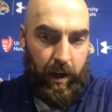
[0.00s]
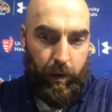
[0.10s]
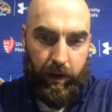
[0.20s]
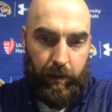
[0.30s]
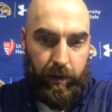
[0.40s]

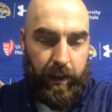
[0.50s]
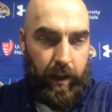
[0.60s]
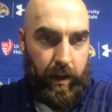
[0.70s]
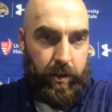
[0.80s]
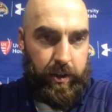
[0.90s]
we're going to really
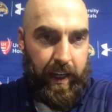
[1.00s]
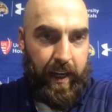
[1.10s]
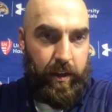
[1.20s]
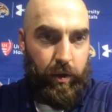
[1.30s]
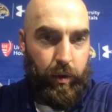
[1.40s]

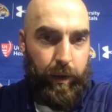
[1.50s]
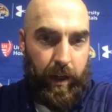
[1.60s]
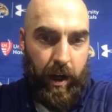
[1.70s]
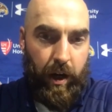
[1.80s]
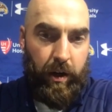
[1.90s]
understand who
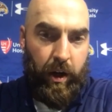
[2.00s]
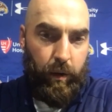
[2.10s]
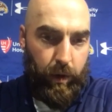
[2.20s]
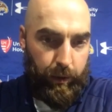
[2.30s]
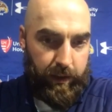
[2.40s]
we are,
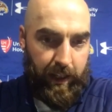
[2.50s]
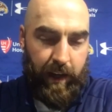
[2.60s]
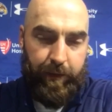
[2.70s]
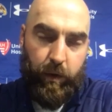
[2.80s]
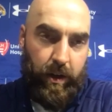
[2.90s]
what we
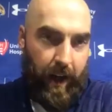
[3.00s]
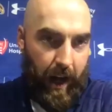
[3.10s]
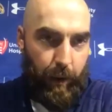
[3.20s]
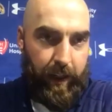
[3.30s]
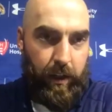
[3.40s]
stand for,
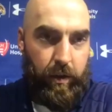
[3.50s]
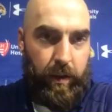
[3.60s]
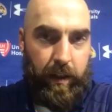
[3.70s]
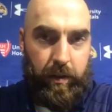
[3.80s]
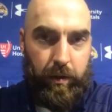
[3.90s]
how we can do
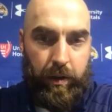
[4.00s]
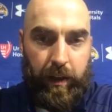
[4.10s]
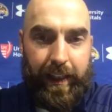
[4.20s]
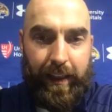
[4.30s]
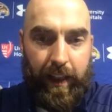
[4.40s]
things to an
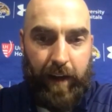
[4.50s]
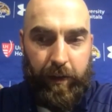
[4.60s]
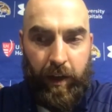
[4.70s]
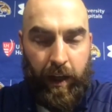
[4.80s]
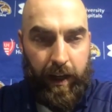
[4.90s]
elite level.